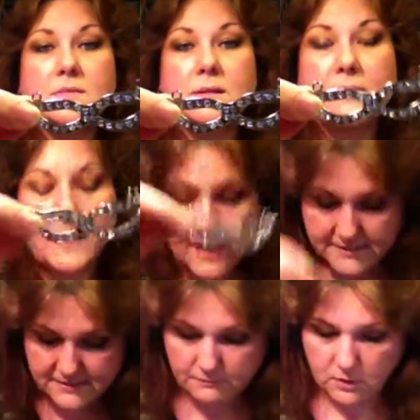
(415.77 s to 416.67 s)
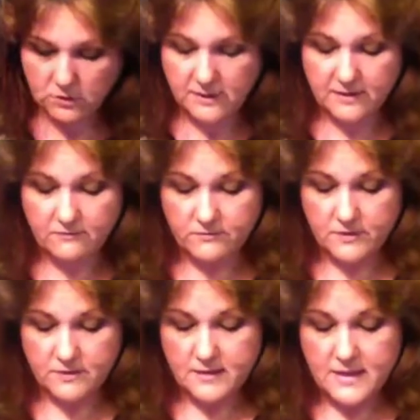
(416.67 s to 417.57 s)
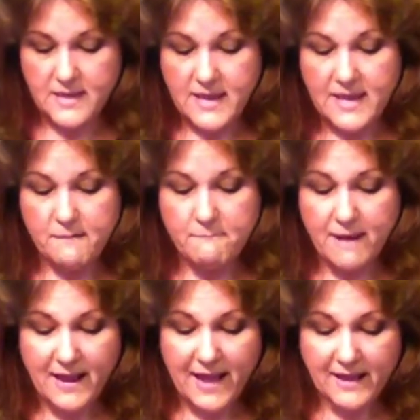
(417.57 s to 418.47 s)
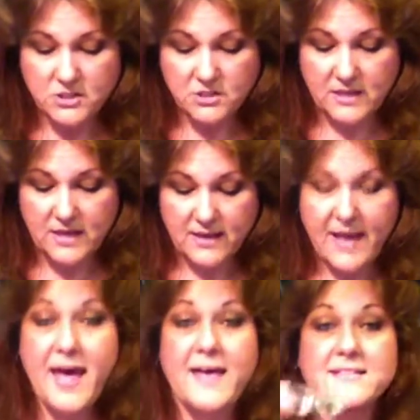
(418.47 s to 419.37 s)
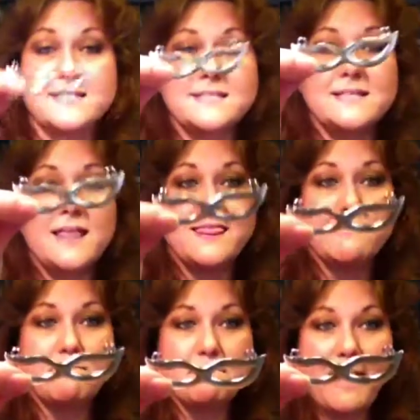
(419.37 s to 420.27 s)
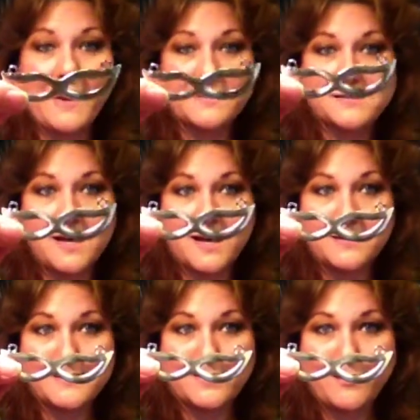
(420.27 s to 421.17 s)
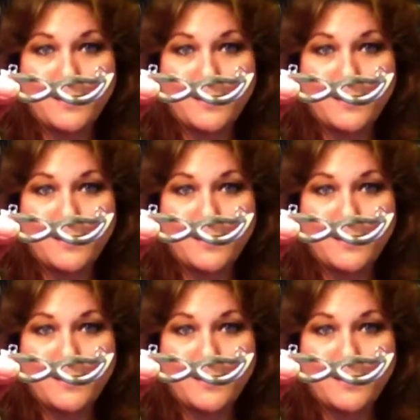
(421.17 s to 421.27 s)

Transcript: I'm going to cast a mold of. I might actually cast the back side, so I don't